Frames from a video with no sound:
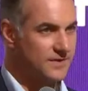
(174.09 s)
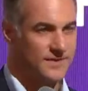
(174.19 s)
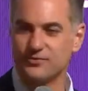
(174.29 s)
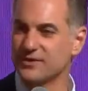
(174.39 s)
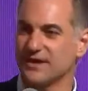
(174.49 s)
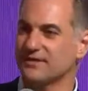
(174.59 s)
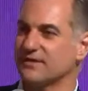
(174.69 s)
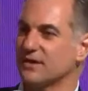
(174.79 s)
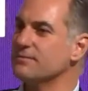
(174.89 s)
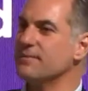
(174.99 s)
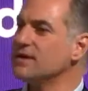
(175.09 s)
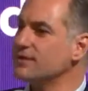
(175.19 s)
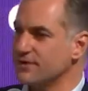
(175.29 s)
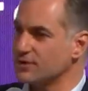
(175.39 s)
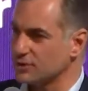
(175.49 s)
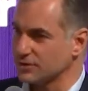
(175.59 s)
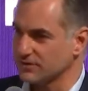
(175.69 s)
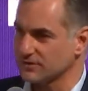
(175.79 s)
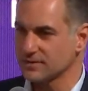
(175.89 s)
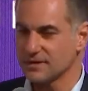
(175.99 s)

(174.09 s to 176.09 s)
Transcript: that we can see on many features